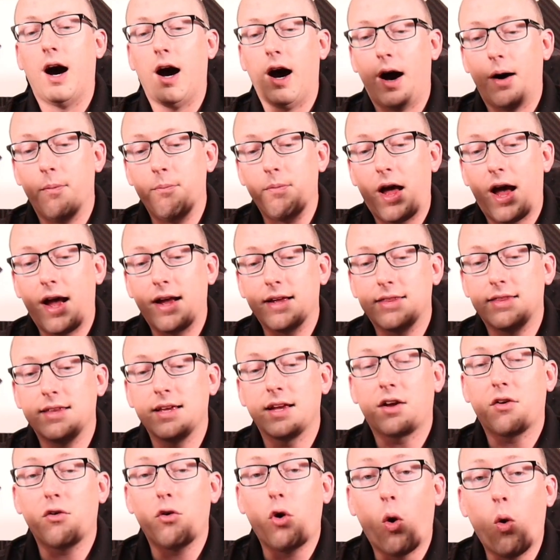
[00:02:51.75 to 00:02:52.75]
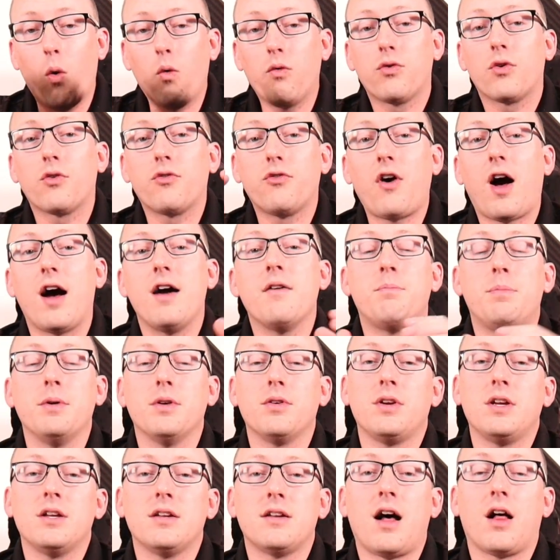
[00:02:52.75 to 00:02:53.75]
I think over $5
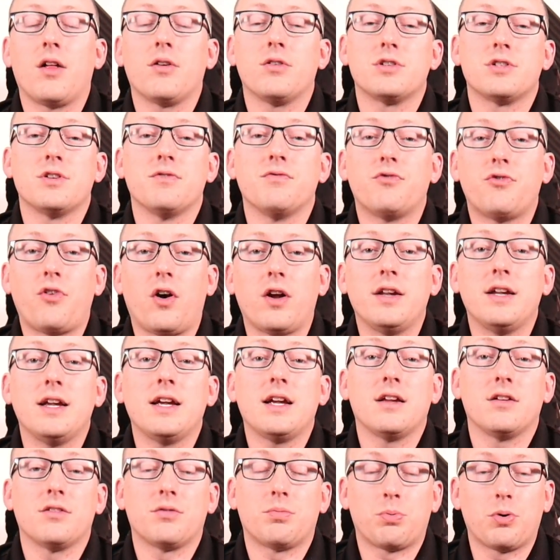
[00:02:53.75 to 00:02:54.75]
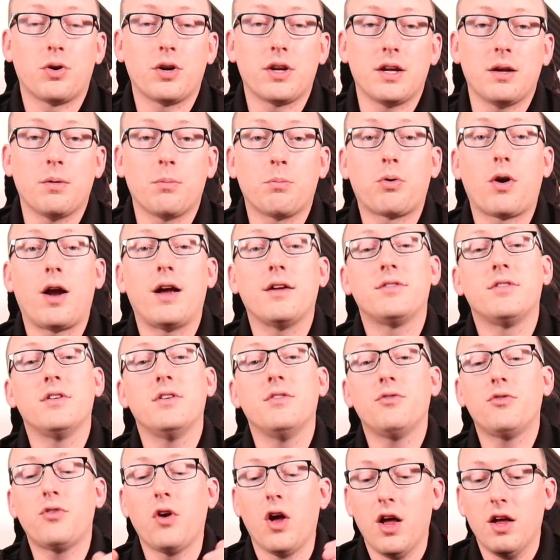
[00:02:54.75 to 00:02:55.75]
billion in funding is pretty
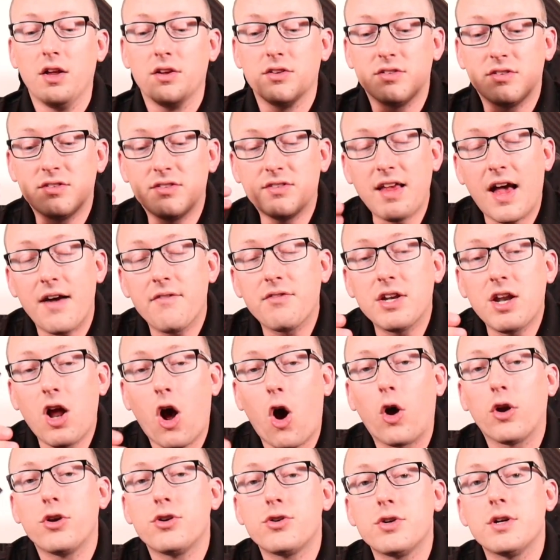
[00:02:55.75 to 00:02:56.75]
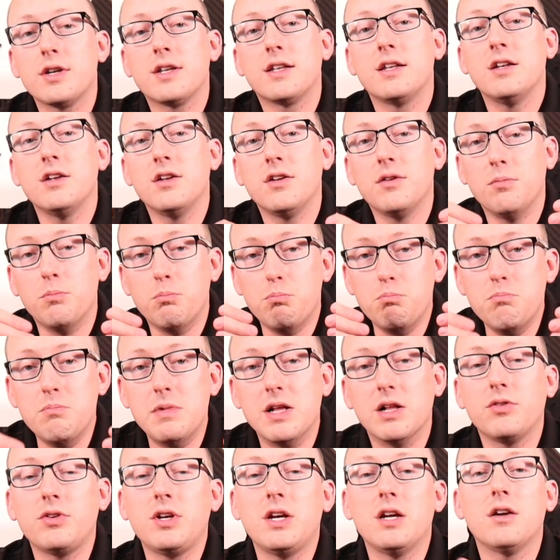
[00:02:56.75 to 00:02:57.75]
impressive. 700
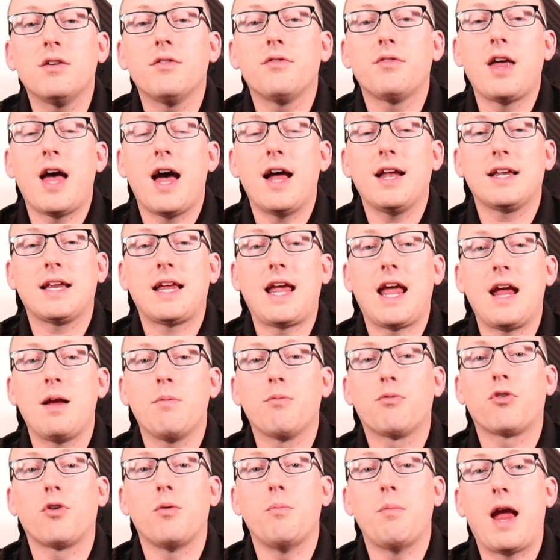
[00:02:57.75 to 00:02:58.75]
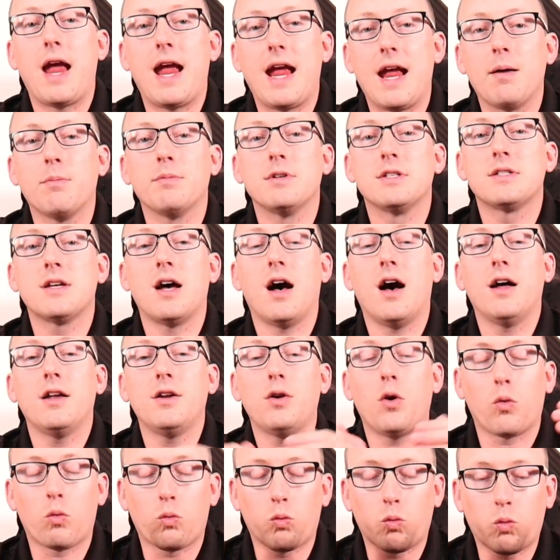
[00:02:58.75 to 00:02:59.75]
million of that came from
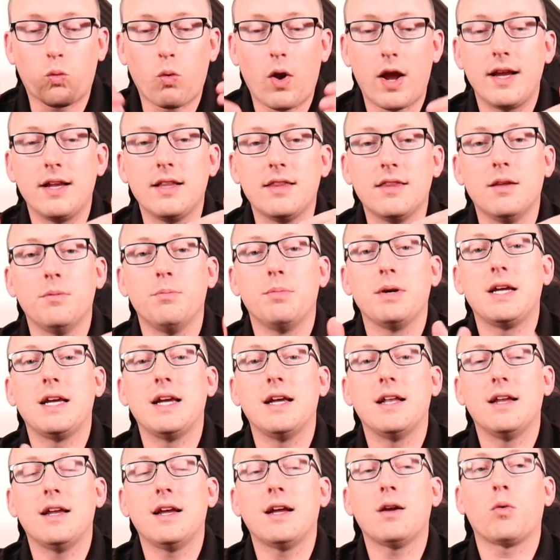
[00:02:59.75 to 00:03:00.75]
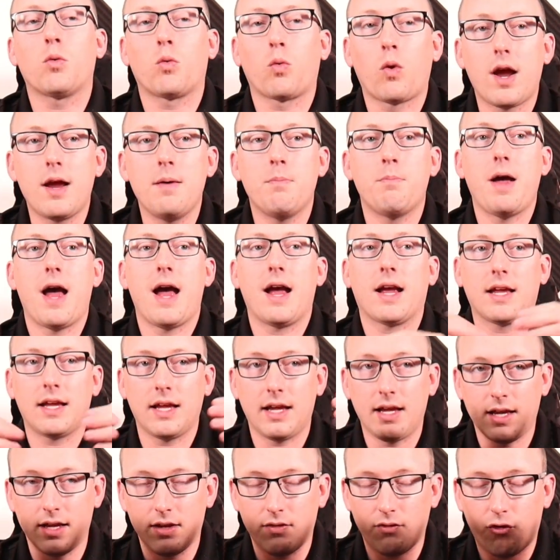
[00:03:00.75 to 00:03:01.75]
Amazon right in the beginning, right back
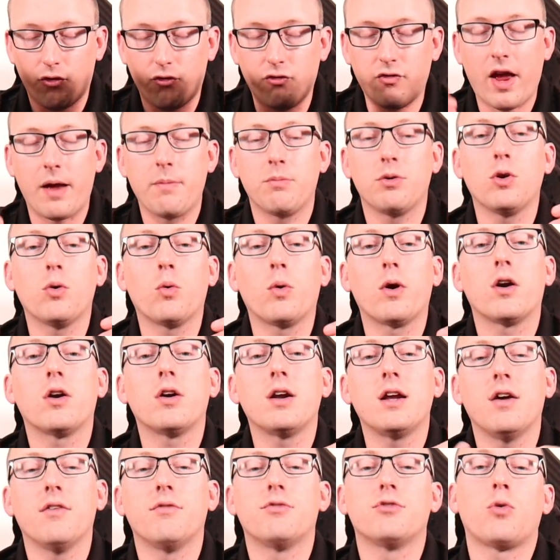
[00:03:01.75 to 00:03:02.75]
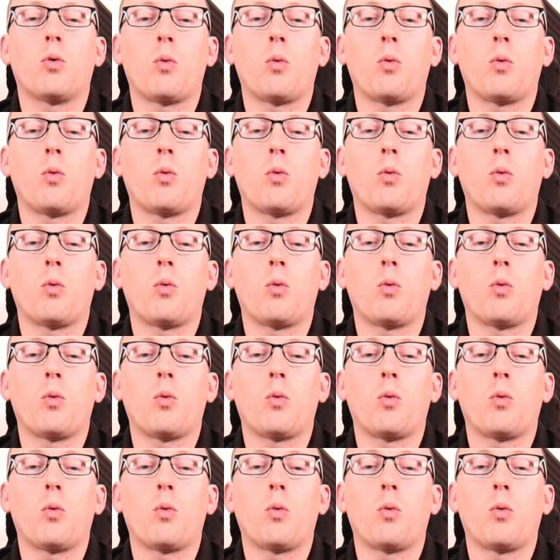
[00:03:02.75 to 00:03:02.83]
in February of